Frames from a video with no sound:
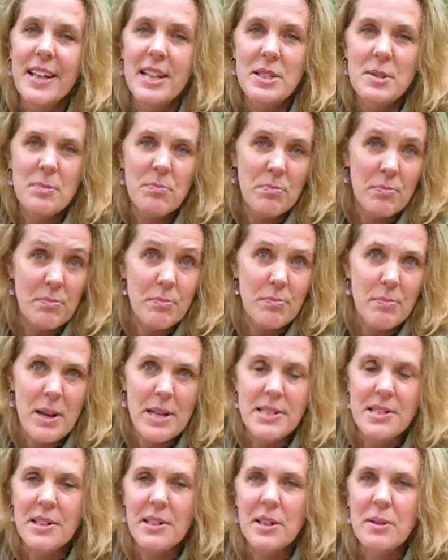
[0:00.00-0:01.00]
That's
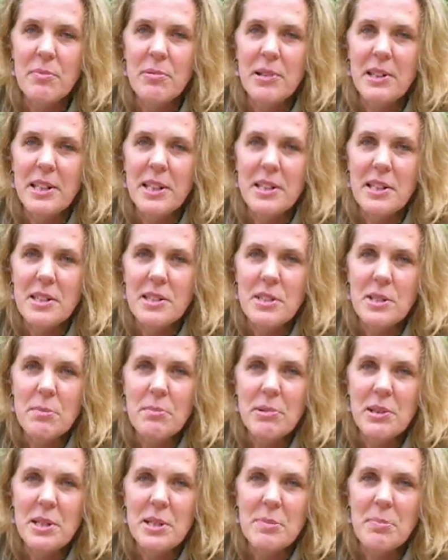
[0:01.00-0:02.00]
basically putting it as
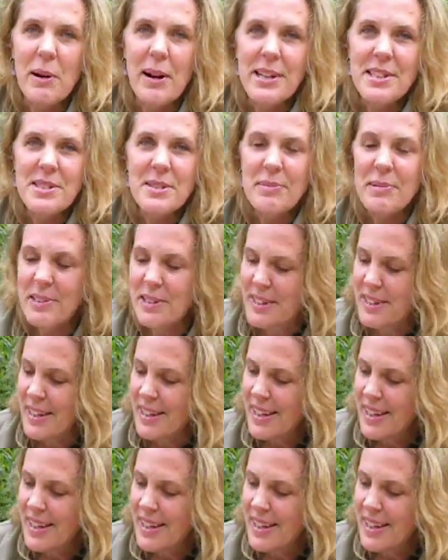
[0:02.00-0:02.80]
simply as possible.